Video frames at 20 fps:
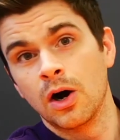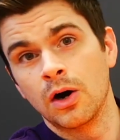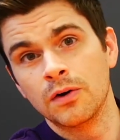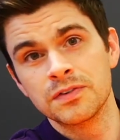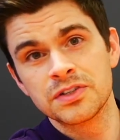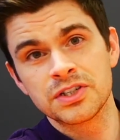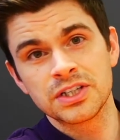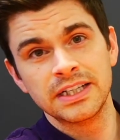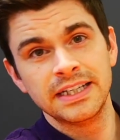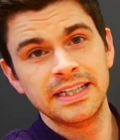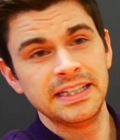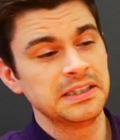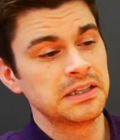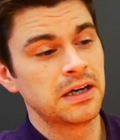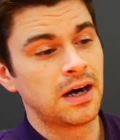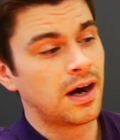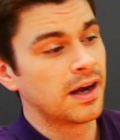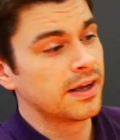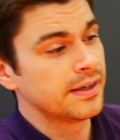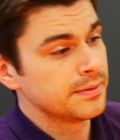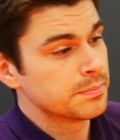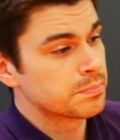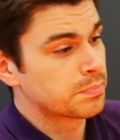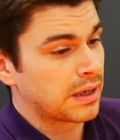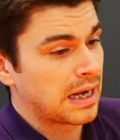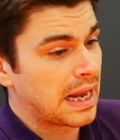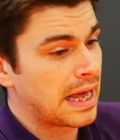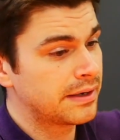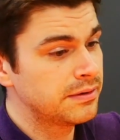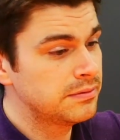Obviously, I
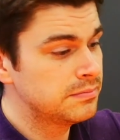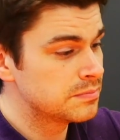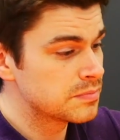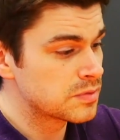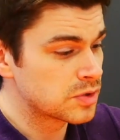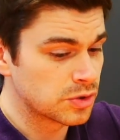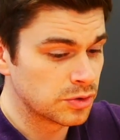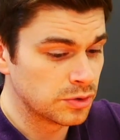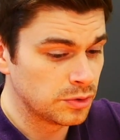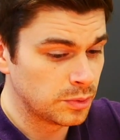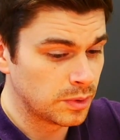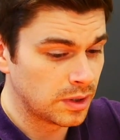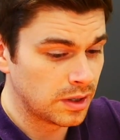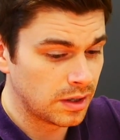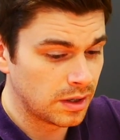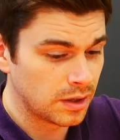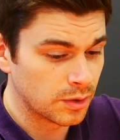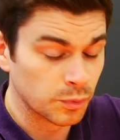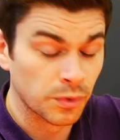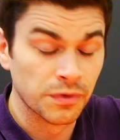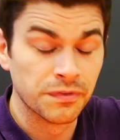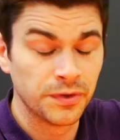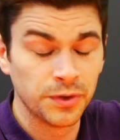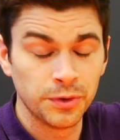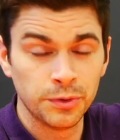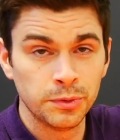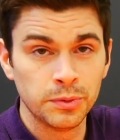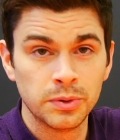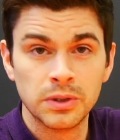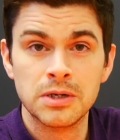plan to uh,
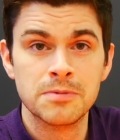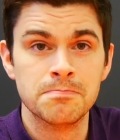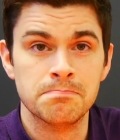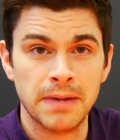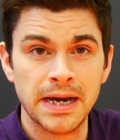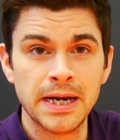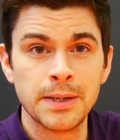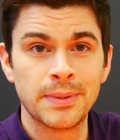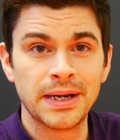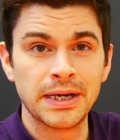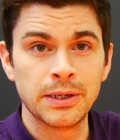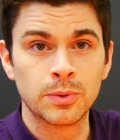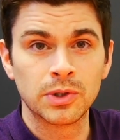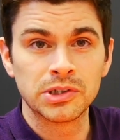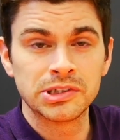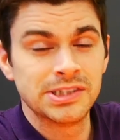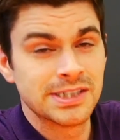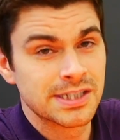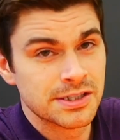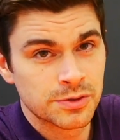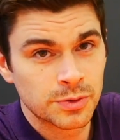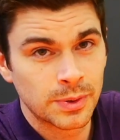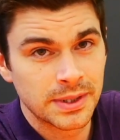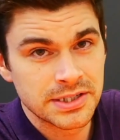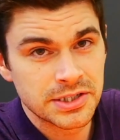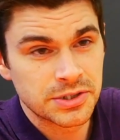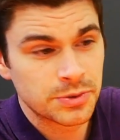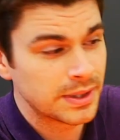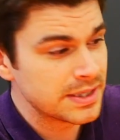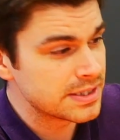review many, many watches in
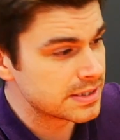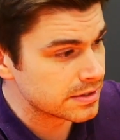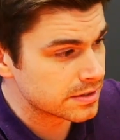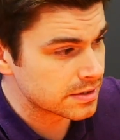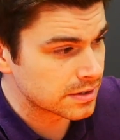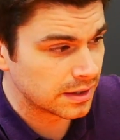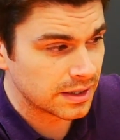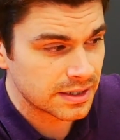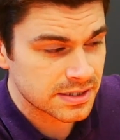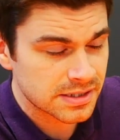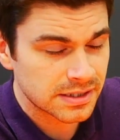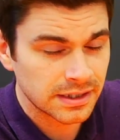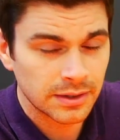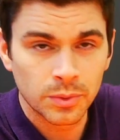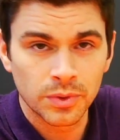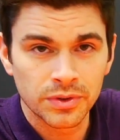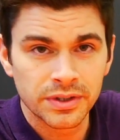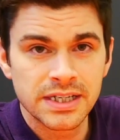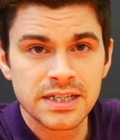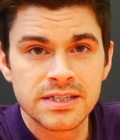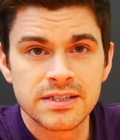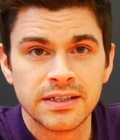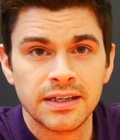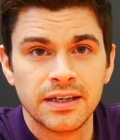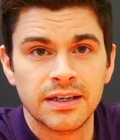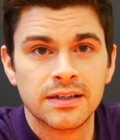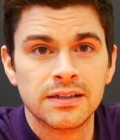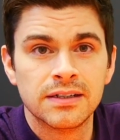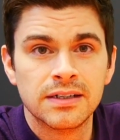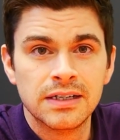2020, so let's see what this
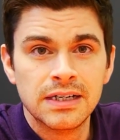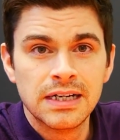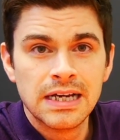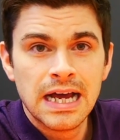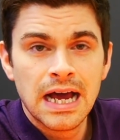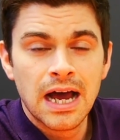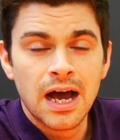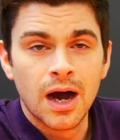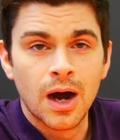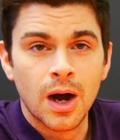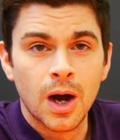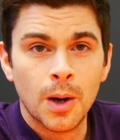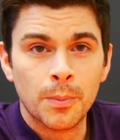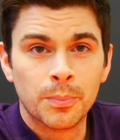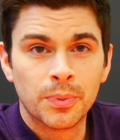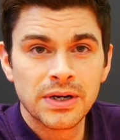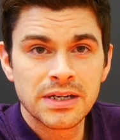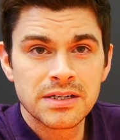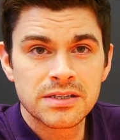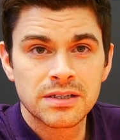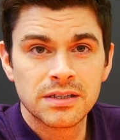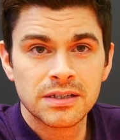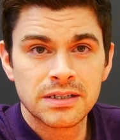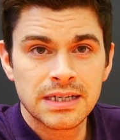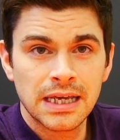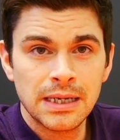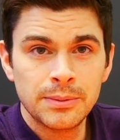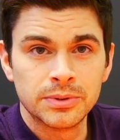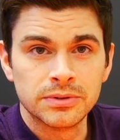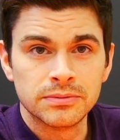year uh, brings to the
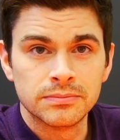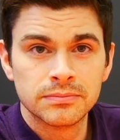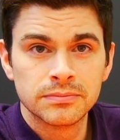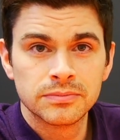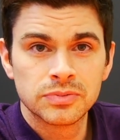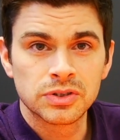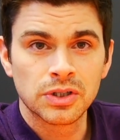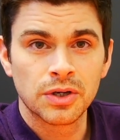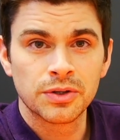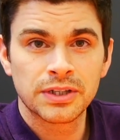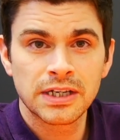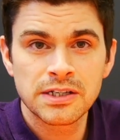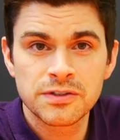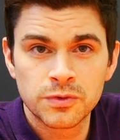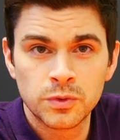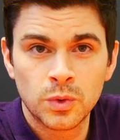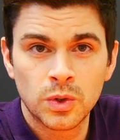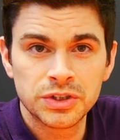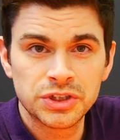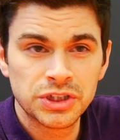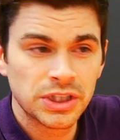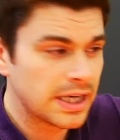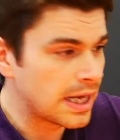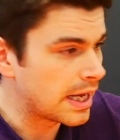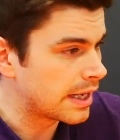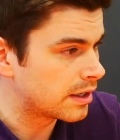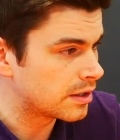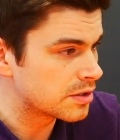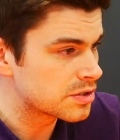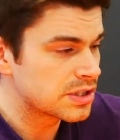table. So thanks for watching,
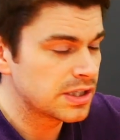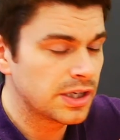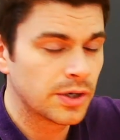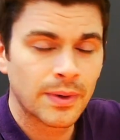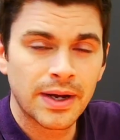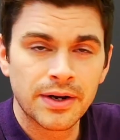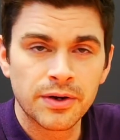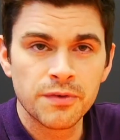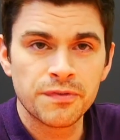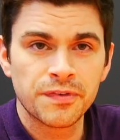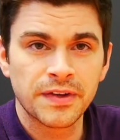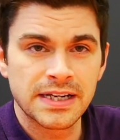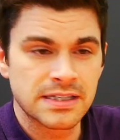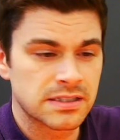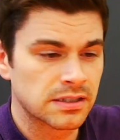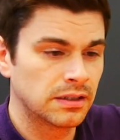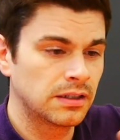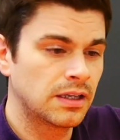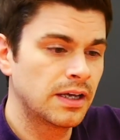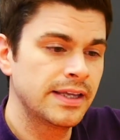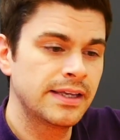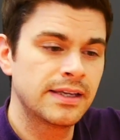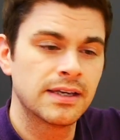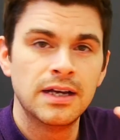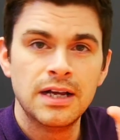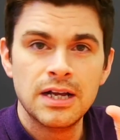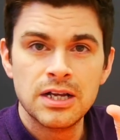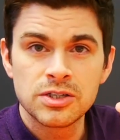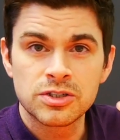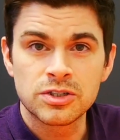and I'll see you around. Don't forget to like,
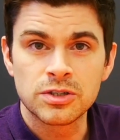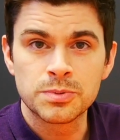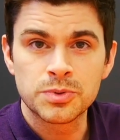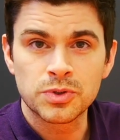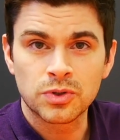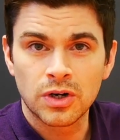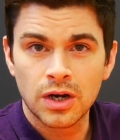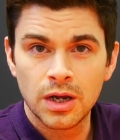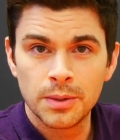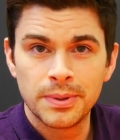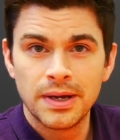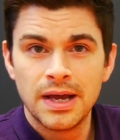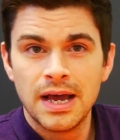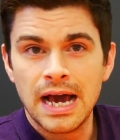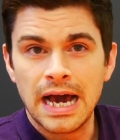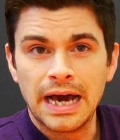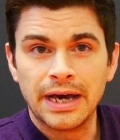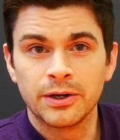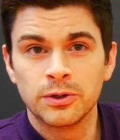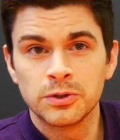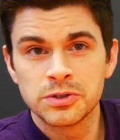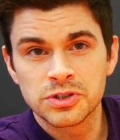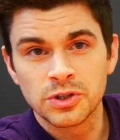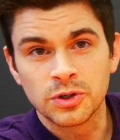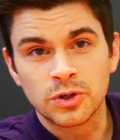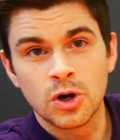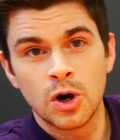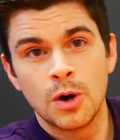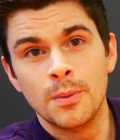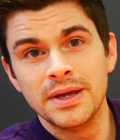subscribe, and also
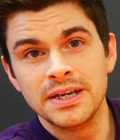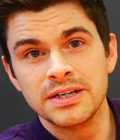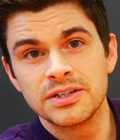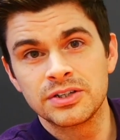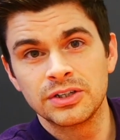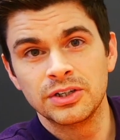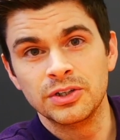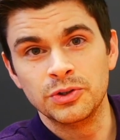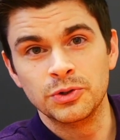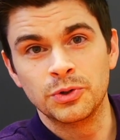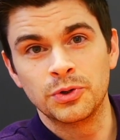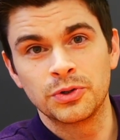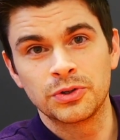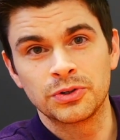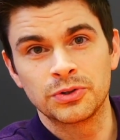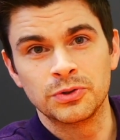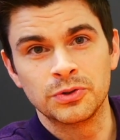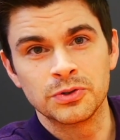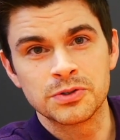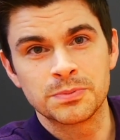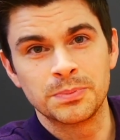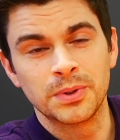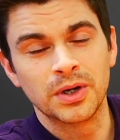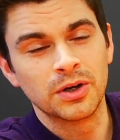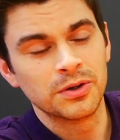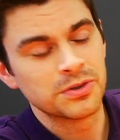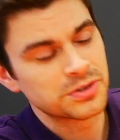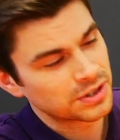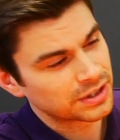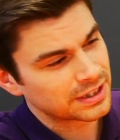comment your thoughts
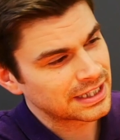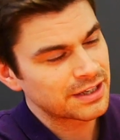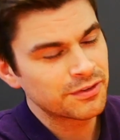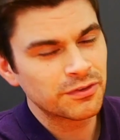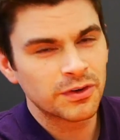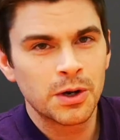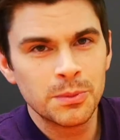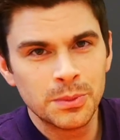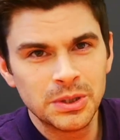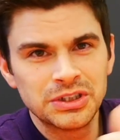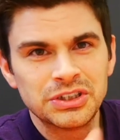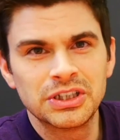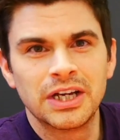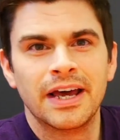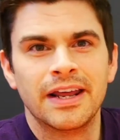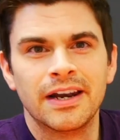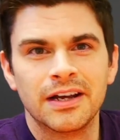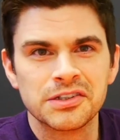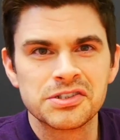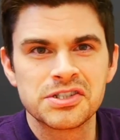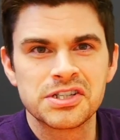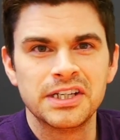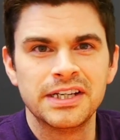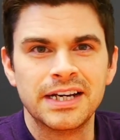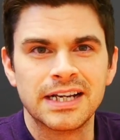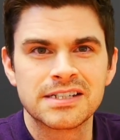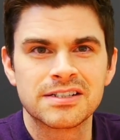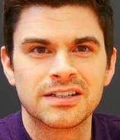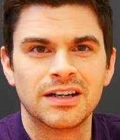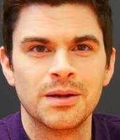below. So thank you very much, and I'll see you
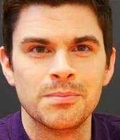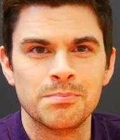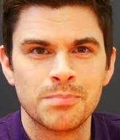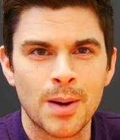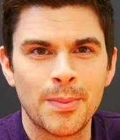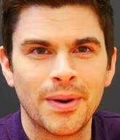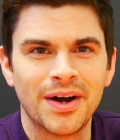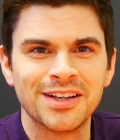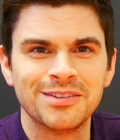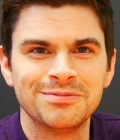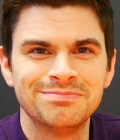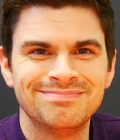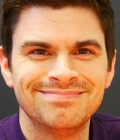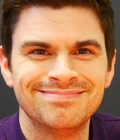next time. Bye bye.